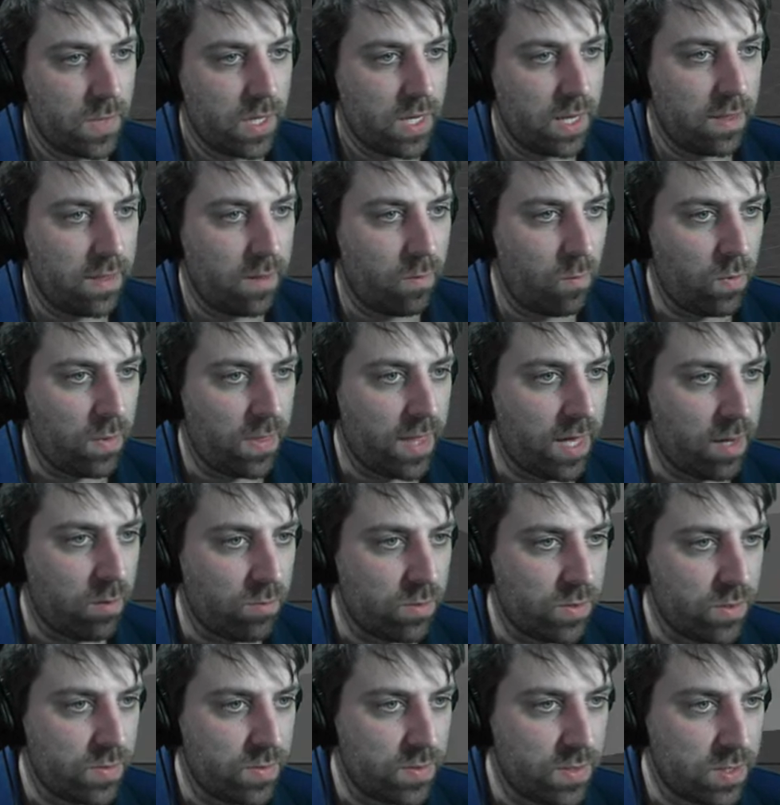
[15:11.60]
And then what that'll
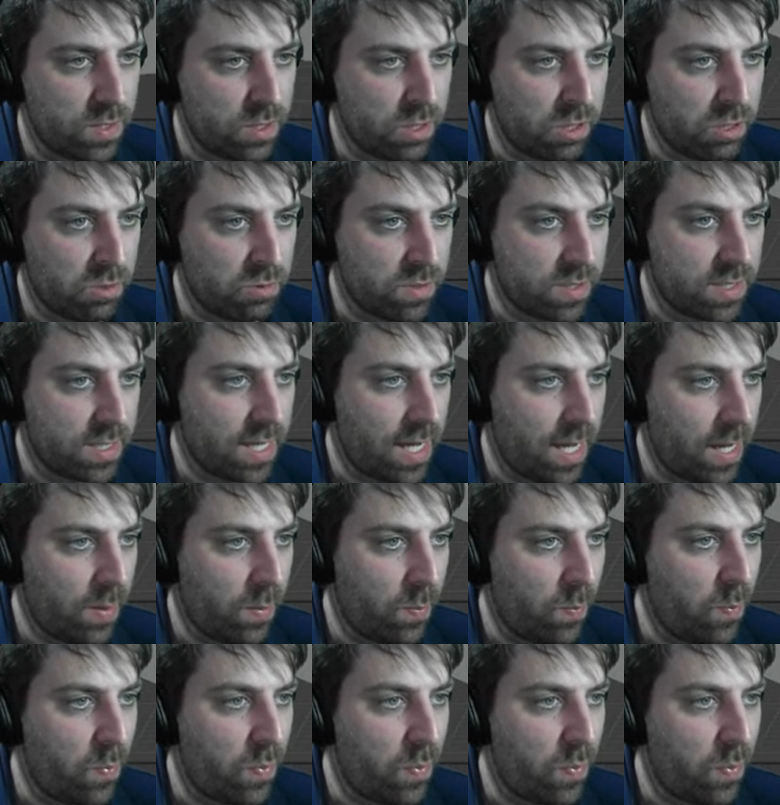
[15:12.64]
do is it, will start